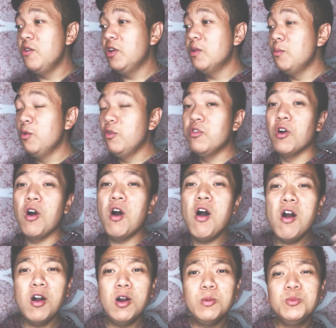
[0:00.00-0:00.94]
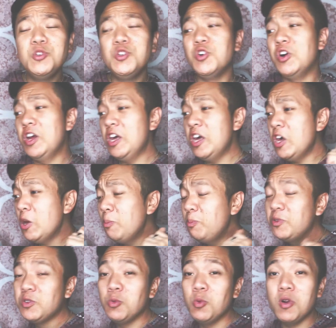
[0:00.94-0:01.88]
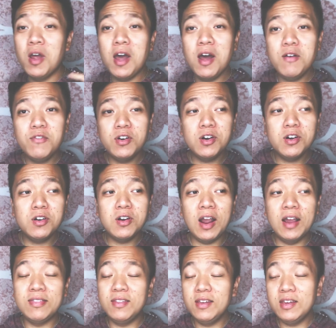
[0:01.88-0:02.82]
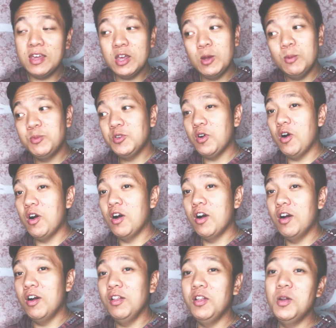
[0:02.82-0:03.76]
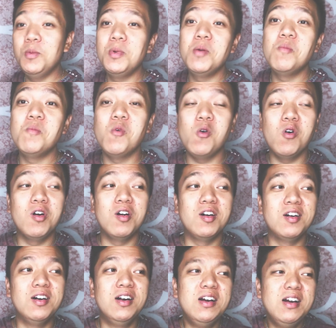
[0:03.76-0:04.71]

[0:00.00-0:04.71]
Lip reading: can move your arms, your hips, whatever. I think hips are a little bit more,